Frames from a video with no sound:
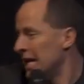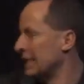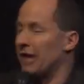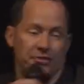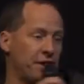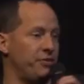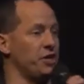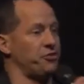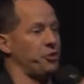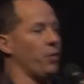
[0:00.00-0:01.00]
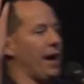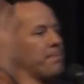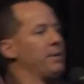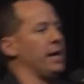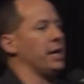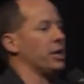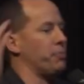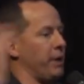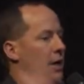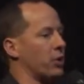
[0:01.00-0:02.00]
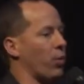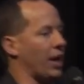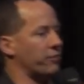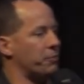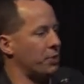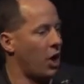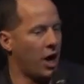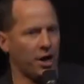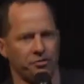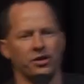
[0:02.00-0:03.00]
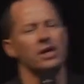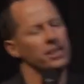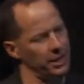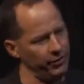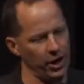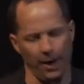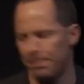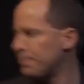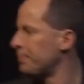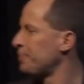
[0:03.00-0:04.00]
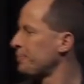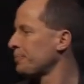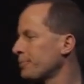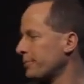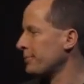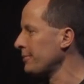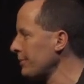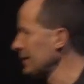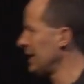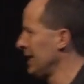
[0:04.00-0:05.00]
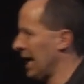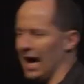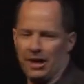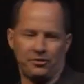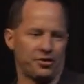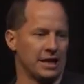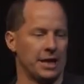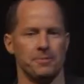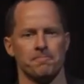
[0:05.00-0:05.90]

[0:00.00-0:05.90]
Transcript: Let's give these two a big, big round of applause. Give it up. Excellent.